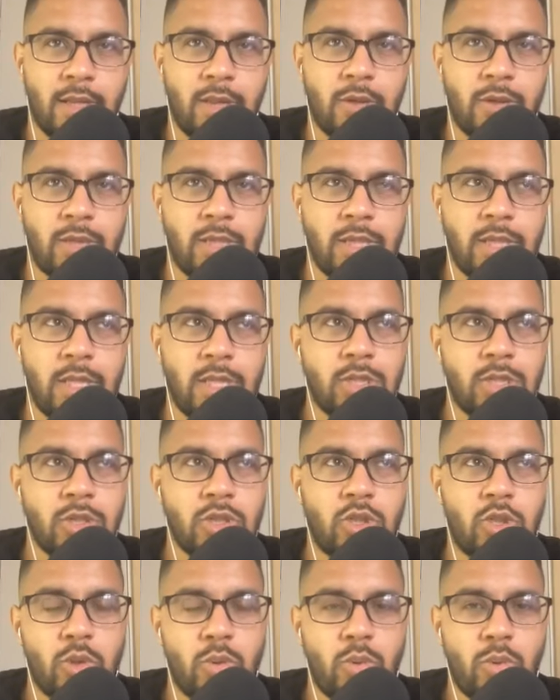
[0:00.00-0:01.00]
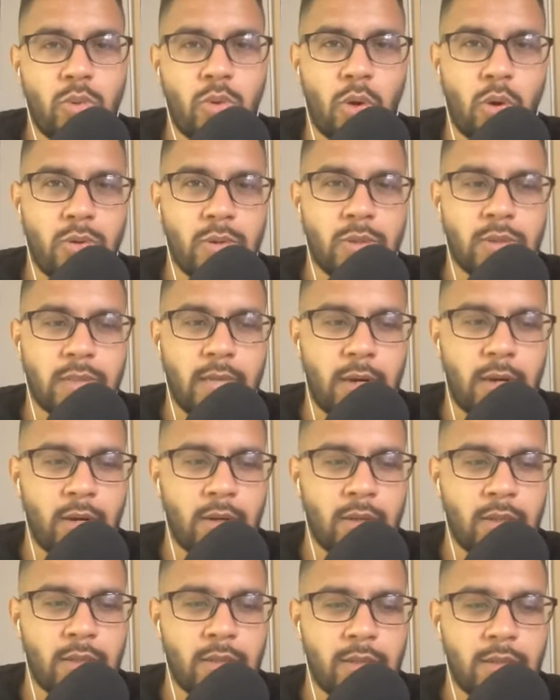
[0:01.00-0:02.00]
these are two goals that
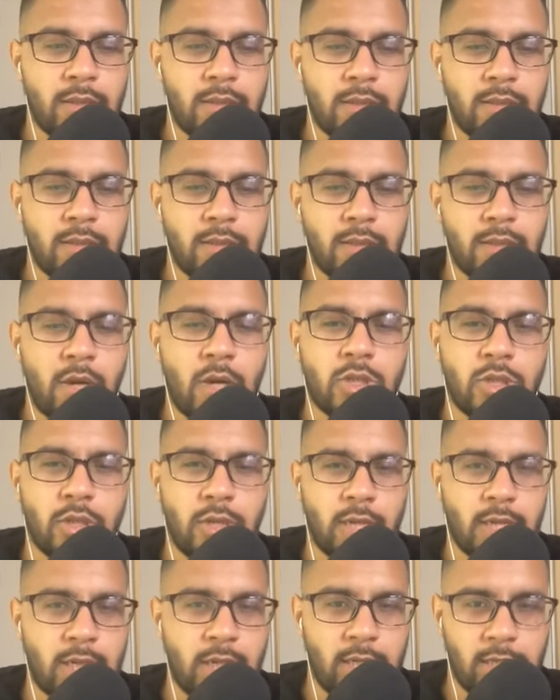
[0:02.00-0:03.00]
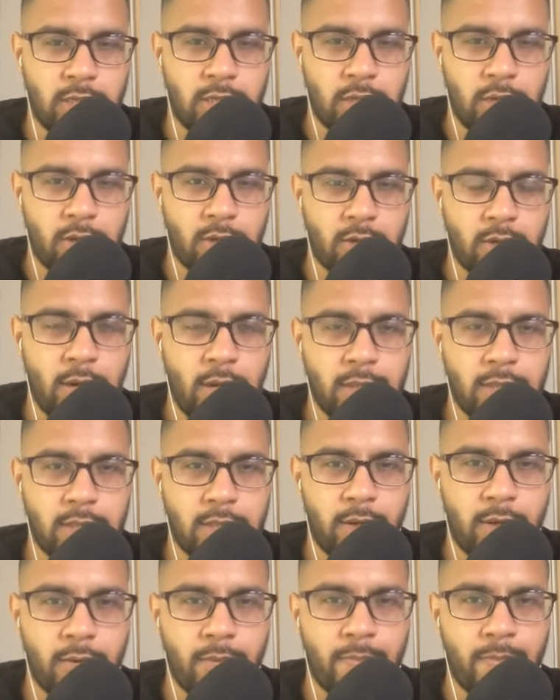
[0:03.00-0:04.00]
are contradicting each other. And
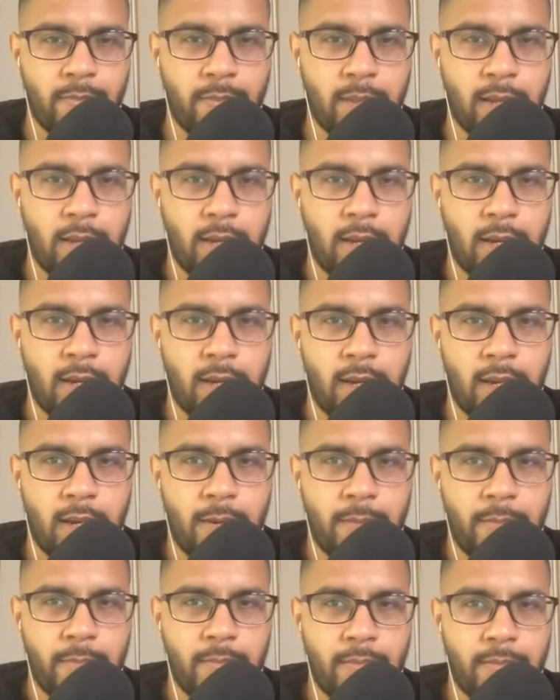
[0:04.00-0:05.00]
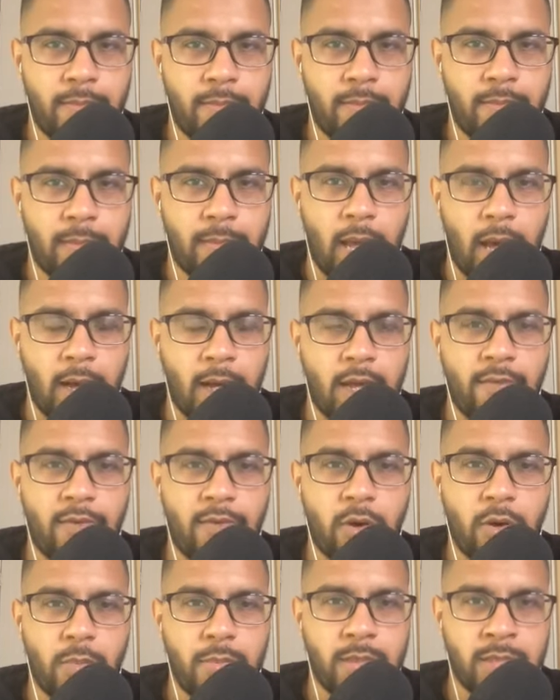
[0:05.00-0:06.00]
so, yeah,
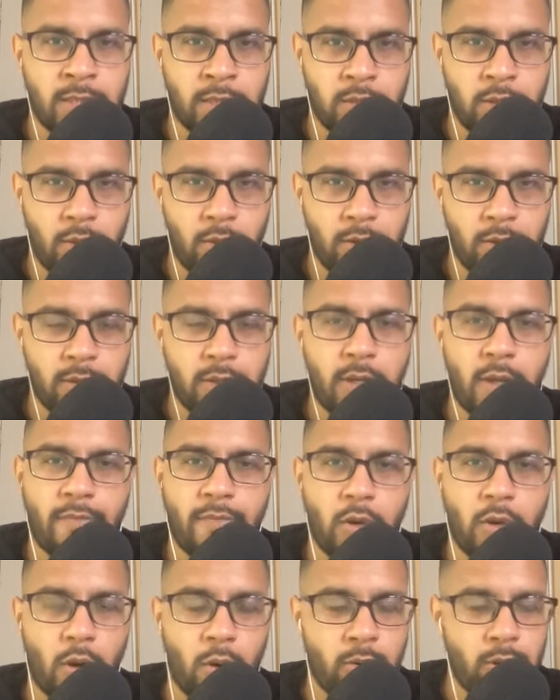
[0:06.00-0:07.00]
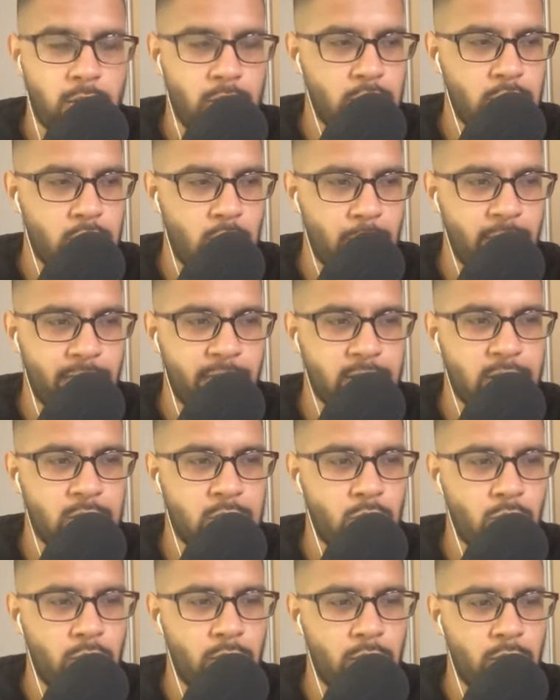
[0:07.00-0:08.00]
if you're a business owner, if you own a Shopify
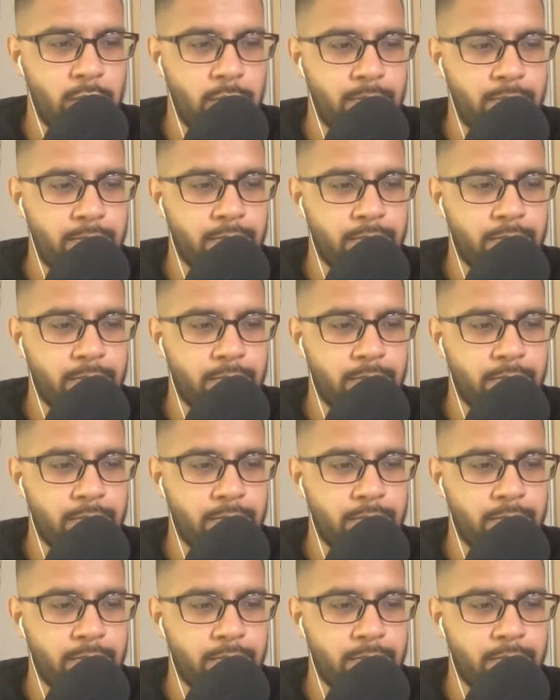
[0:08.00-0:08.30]
store,